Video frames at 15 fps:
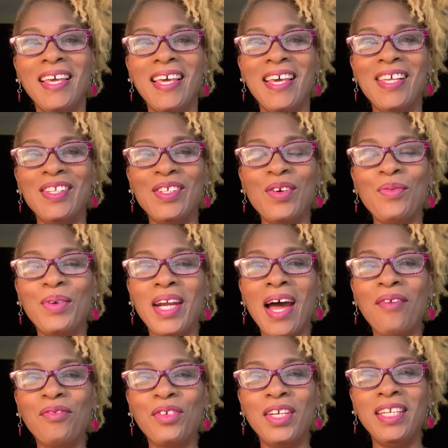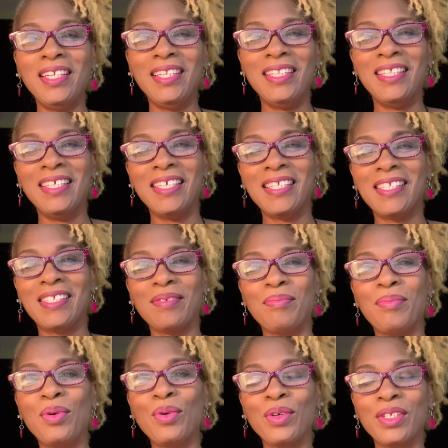And so when I read this
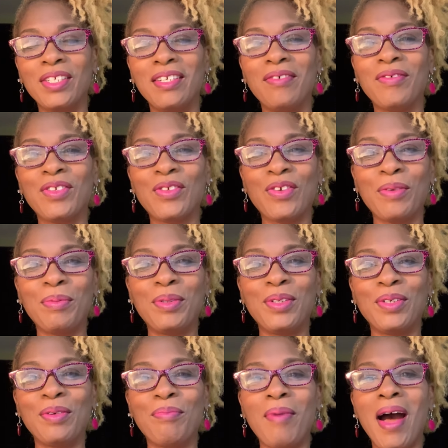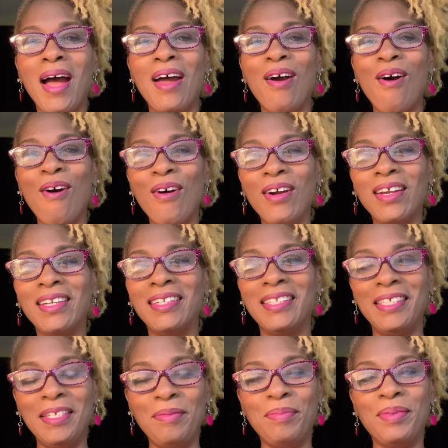portion of scripture, my heart
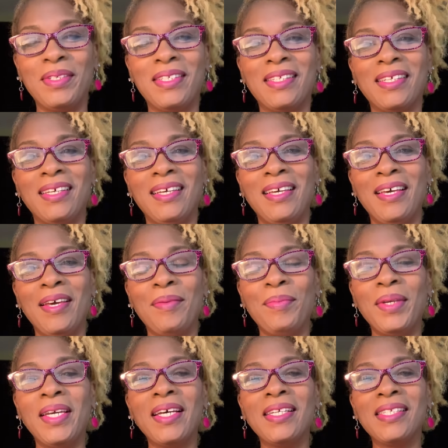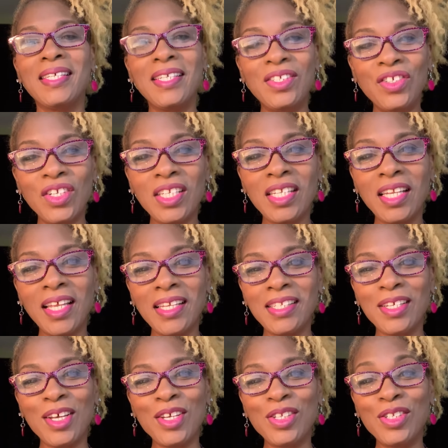leaps because it just lets
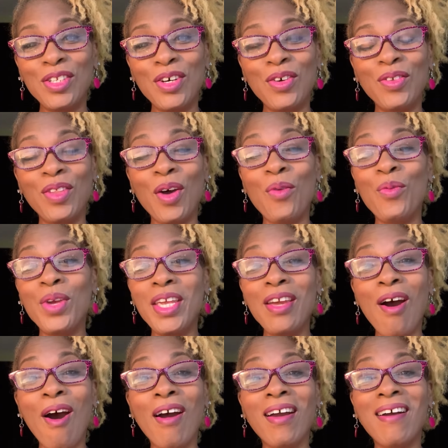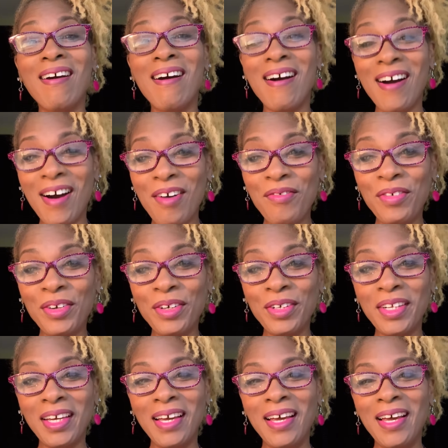us know that we are
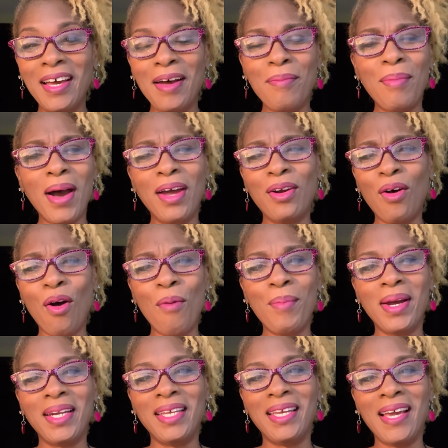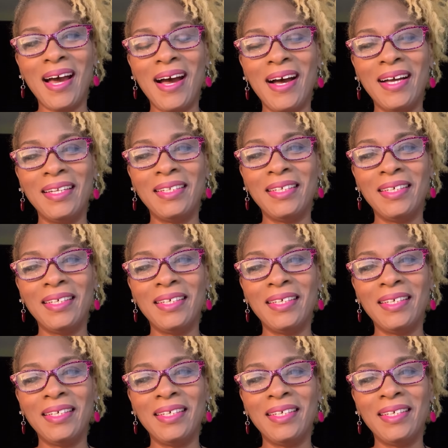covered by an almighty God,